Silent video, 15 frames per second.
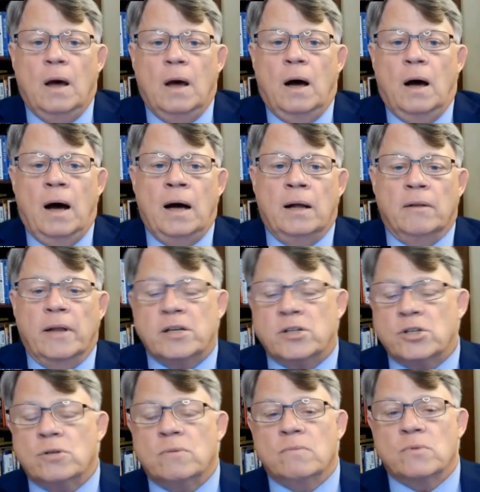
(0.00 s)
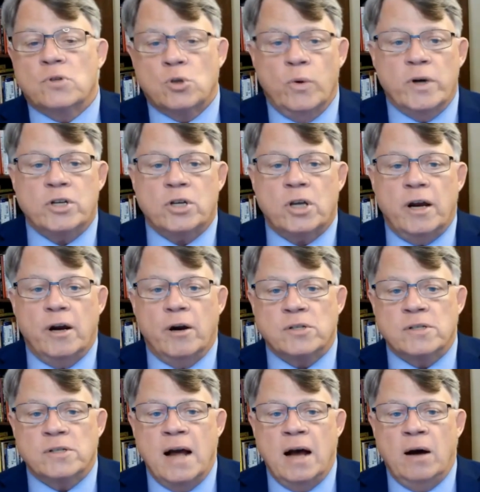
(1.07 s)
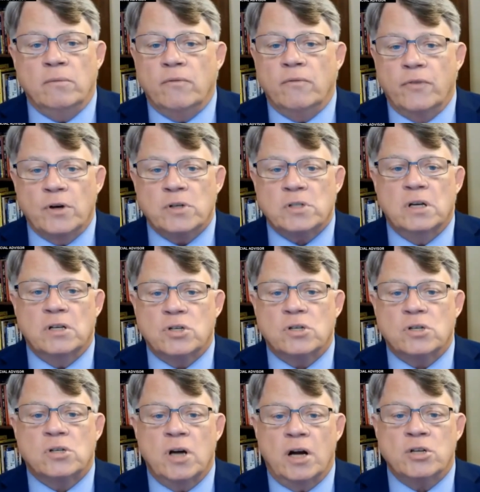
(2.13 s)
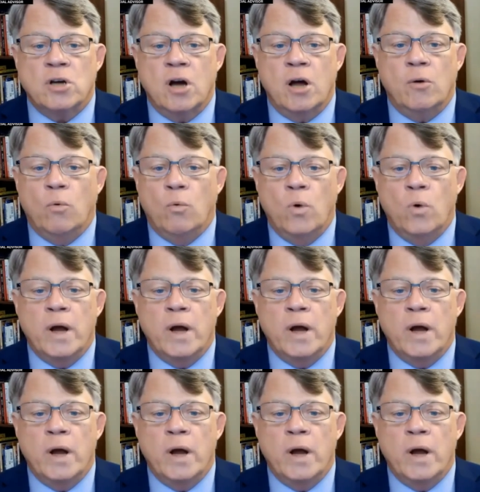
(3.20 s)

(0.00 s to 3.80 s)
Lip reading: Let's switch gears now. First, just touch on what